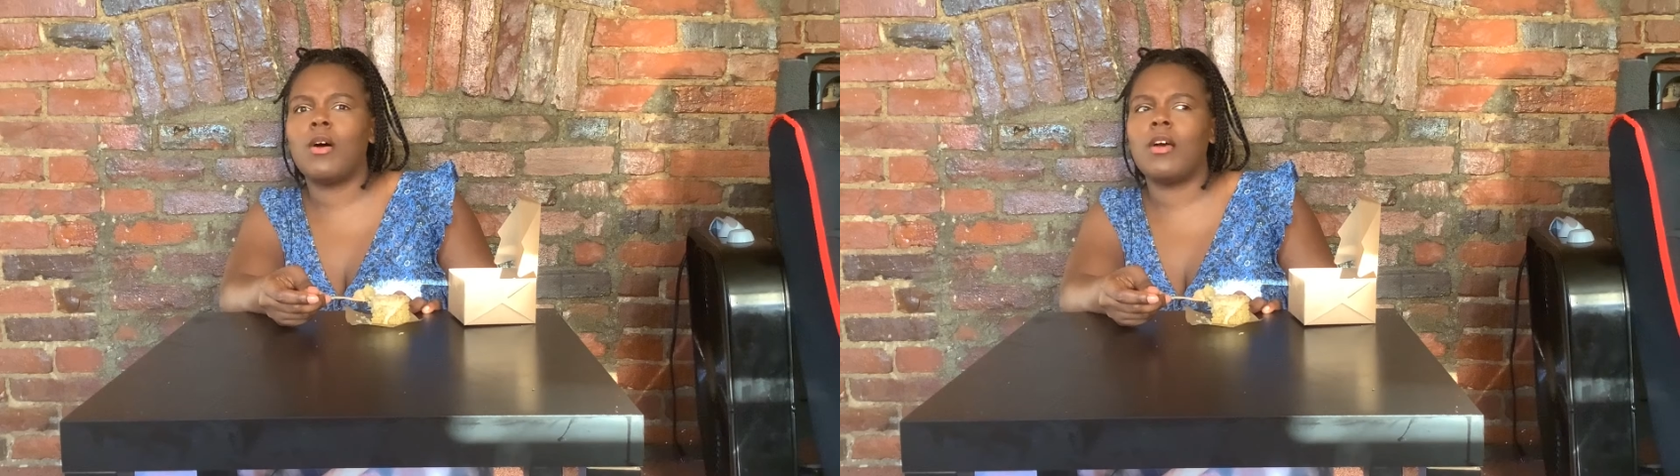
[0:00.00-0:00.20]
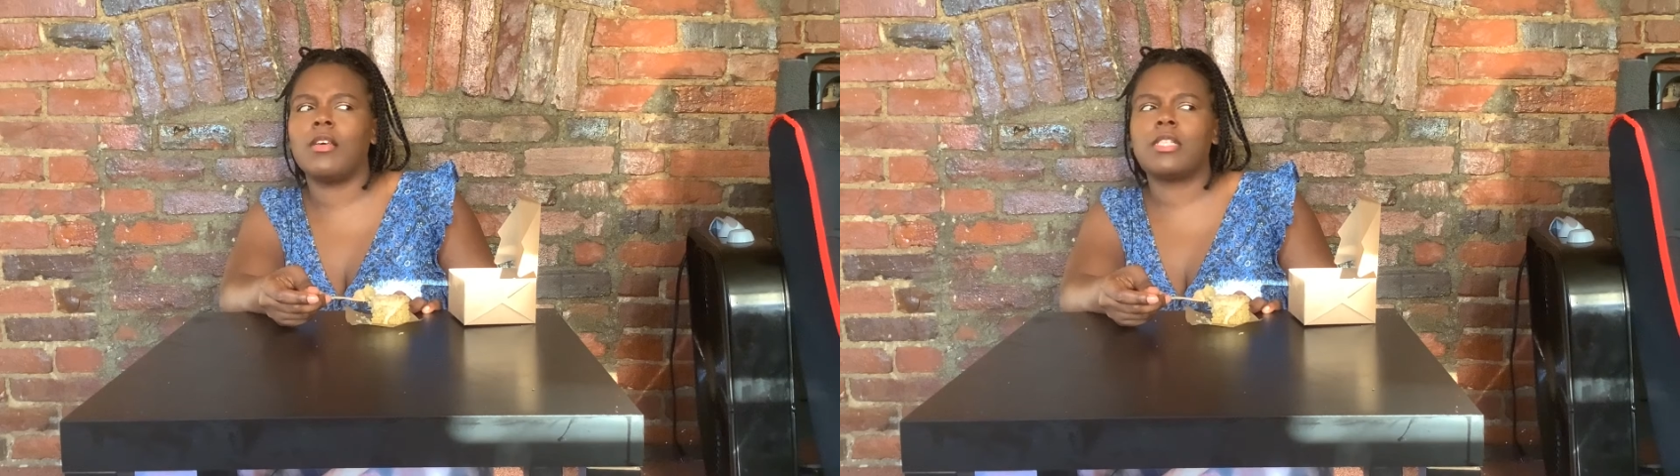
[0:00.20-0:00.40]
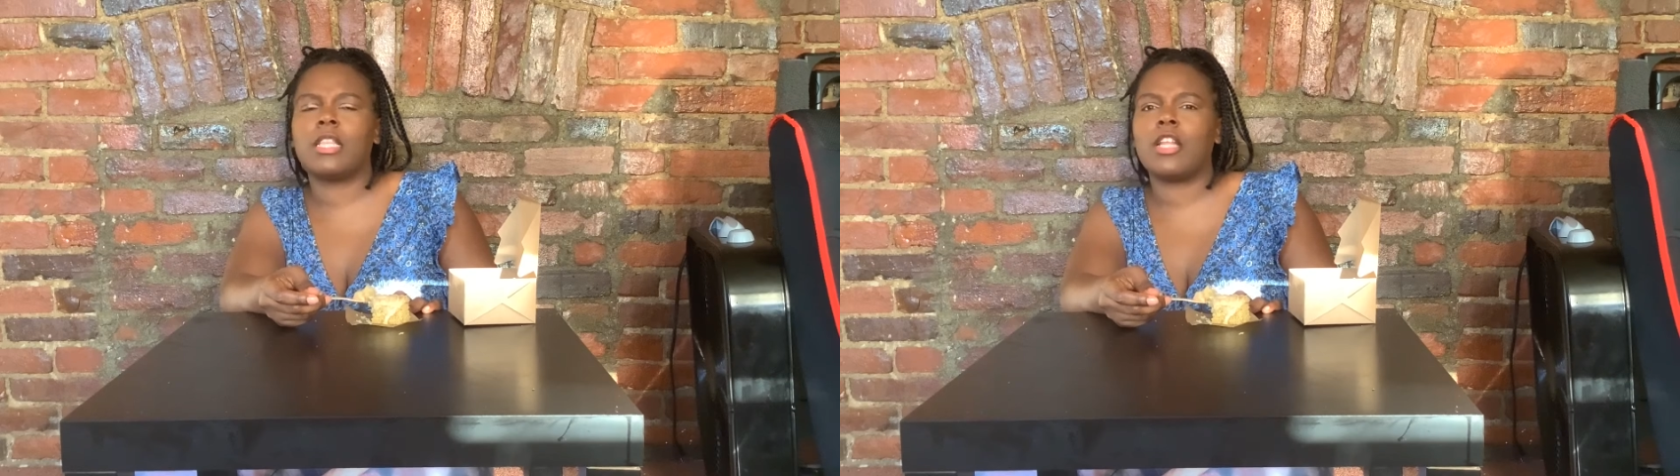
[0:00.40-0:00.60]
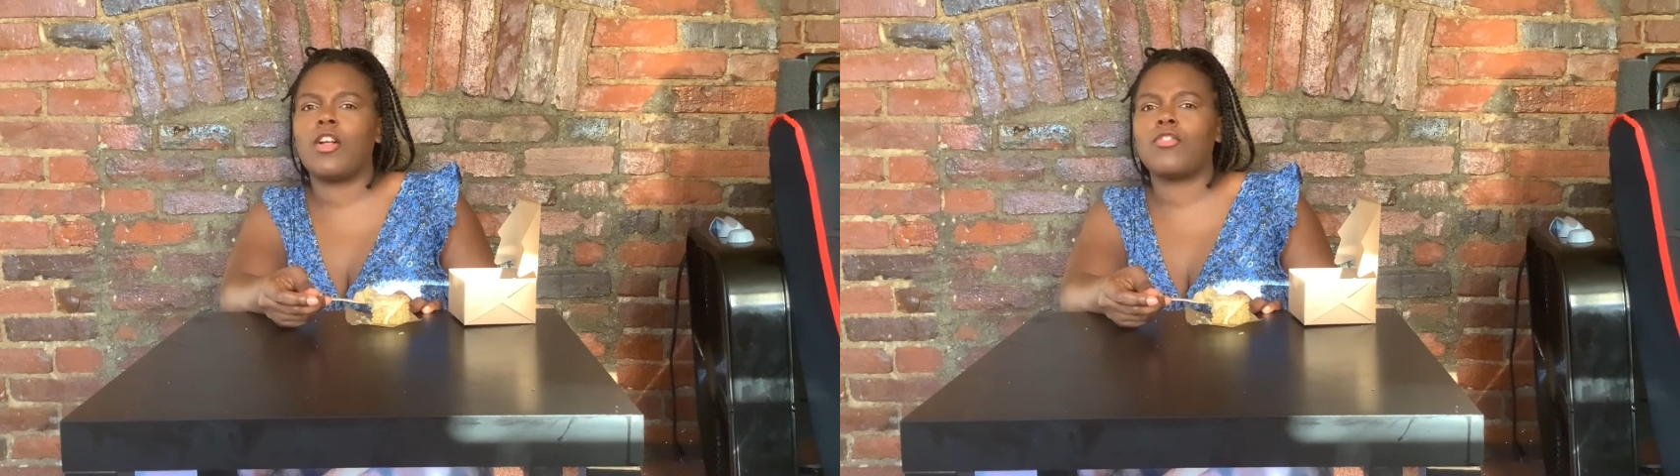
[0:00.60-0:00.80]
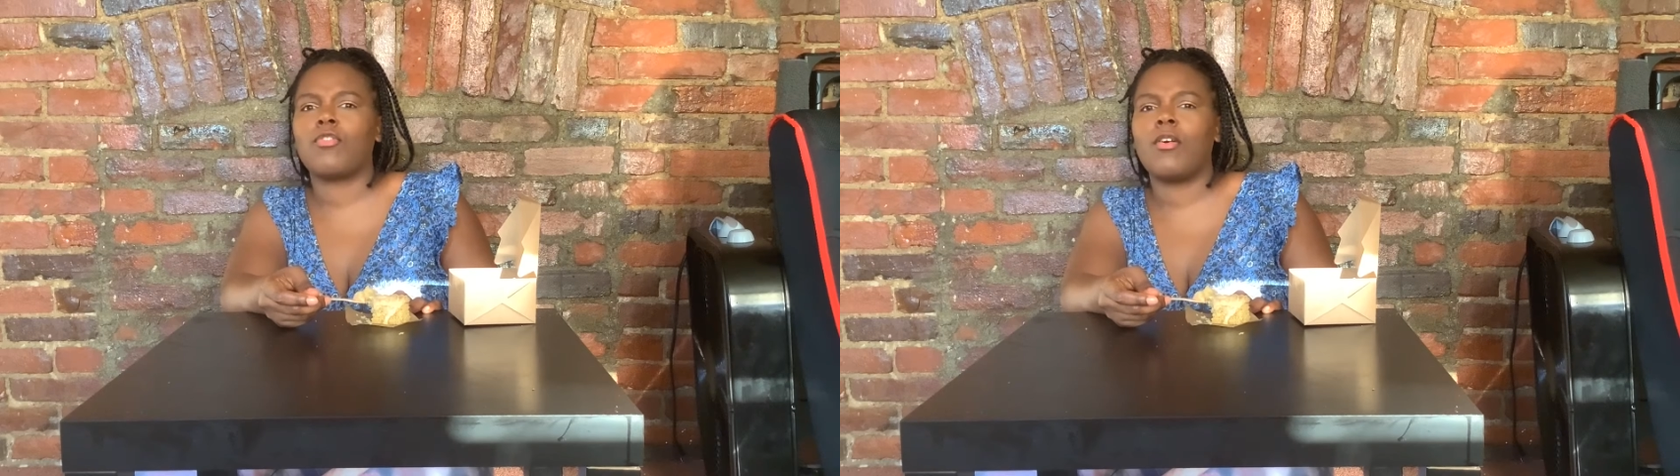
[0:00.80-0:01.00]
to slit
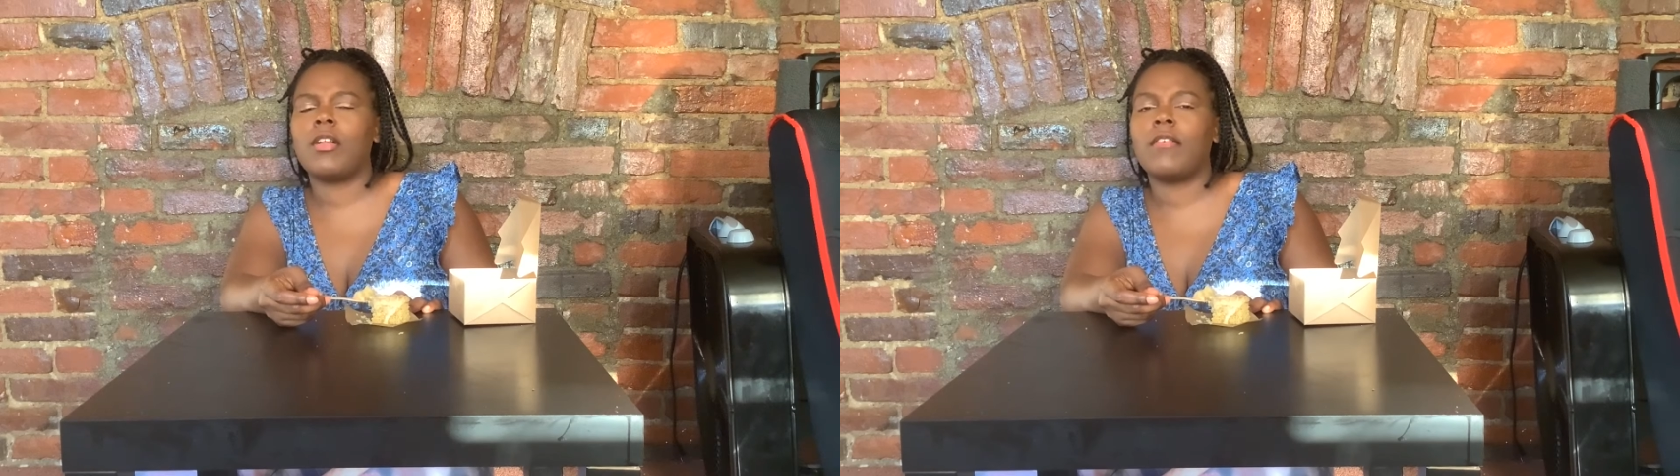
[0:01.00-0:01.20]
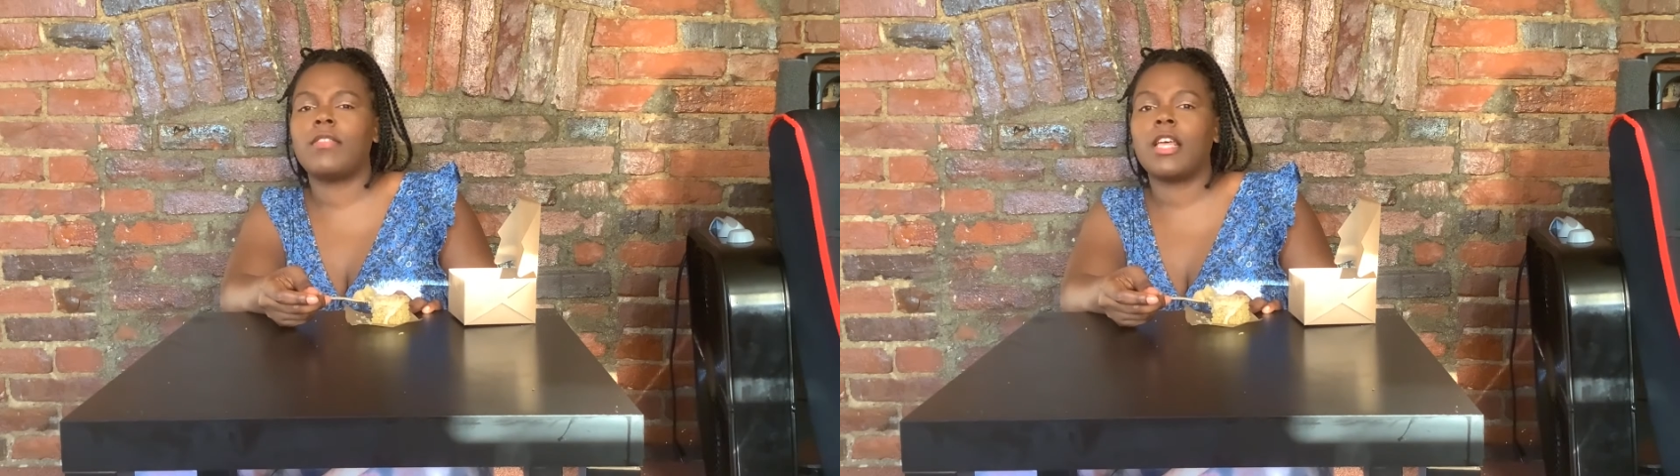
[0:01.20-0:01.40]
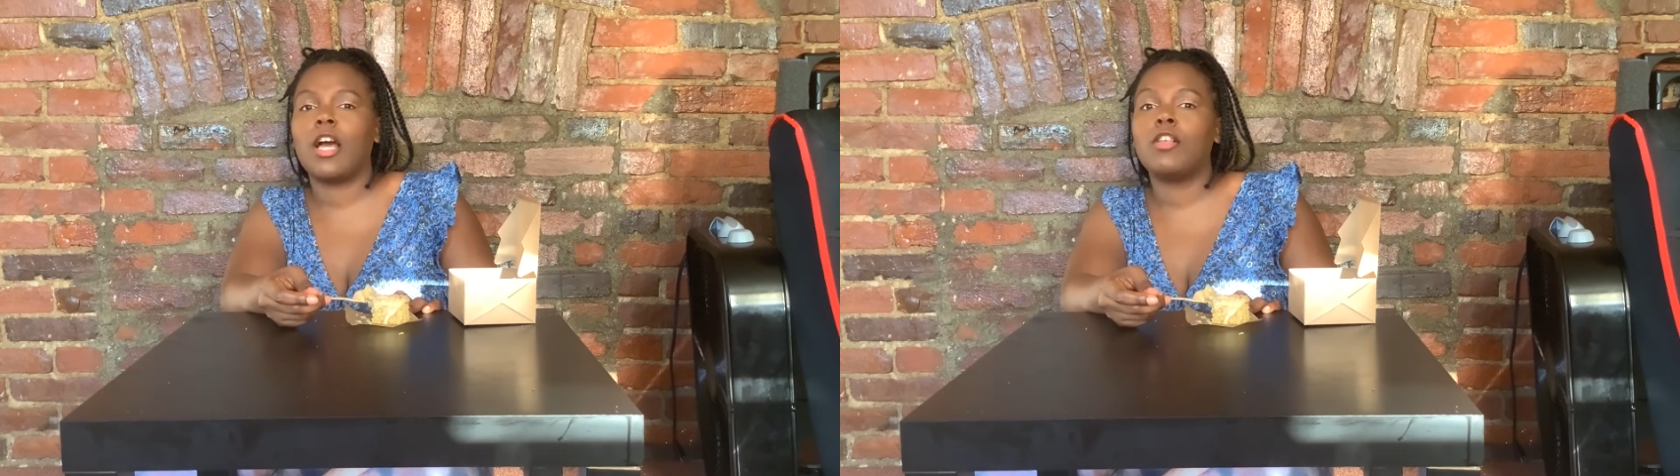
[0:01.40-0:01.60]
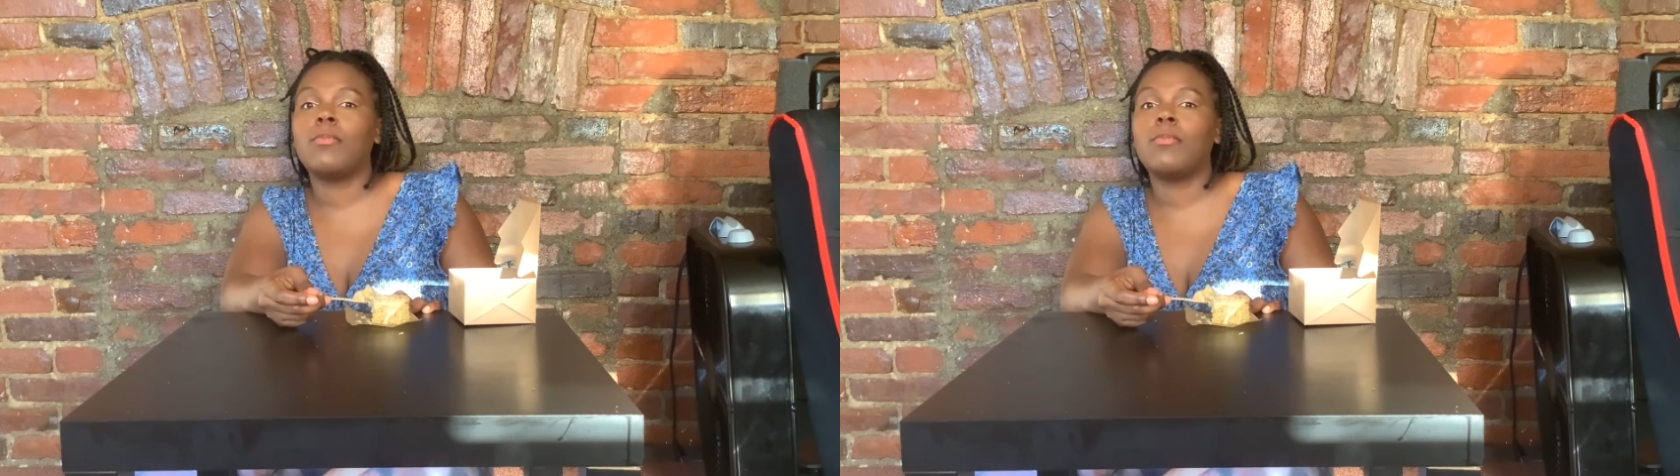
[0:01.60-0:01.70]
her throat and everything else,